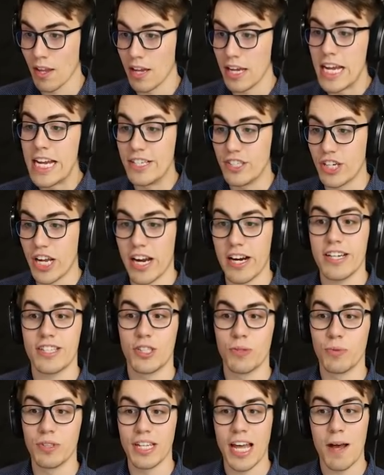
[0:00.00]
Each
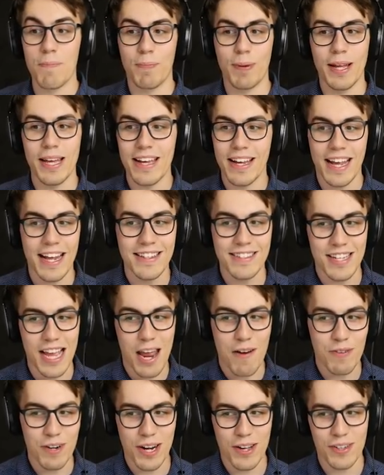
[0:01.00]
character will now play against
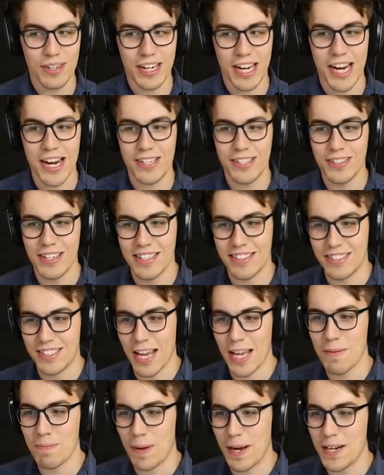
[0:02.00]
every other character. That's
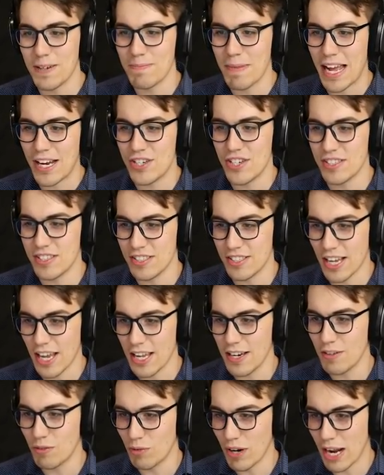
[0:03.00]
10 paired matches and
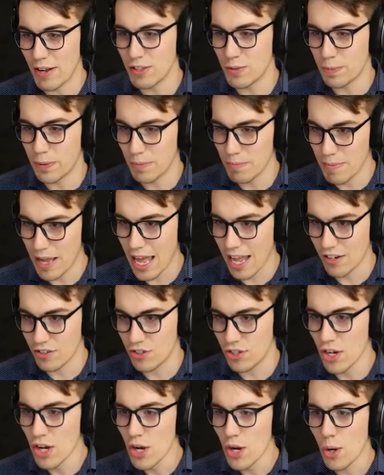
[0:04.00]
10 rounds per
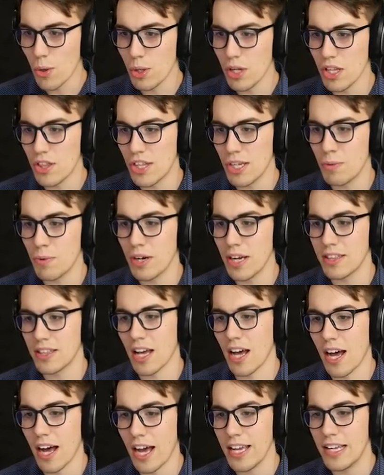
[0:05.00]
match. Who do you think will get
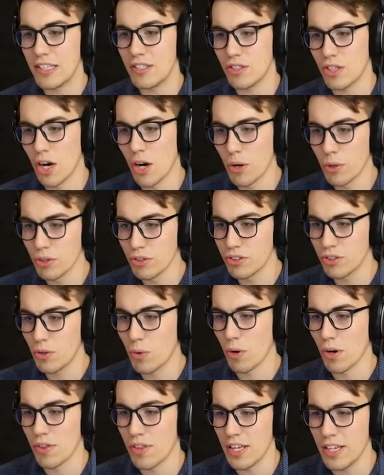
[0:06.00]
the highest total
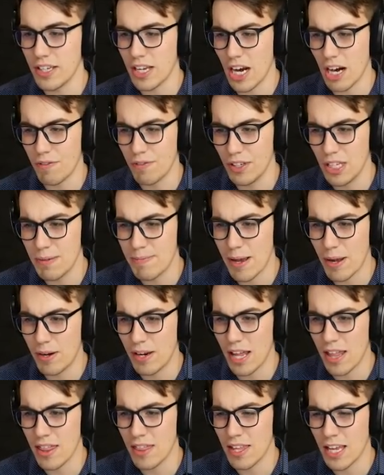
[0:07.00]
score? Think carefully
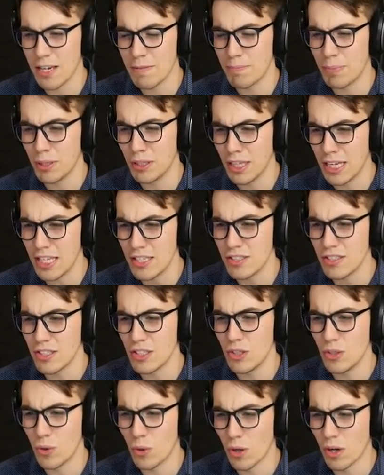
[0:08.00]
about it and then place
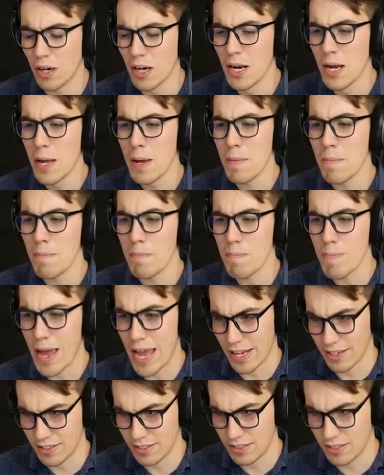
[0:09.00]
your
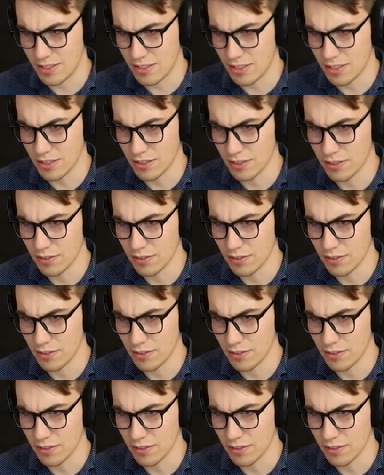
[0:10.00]
bets.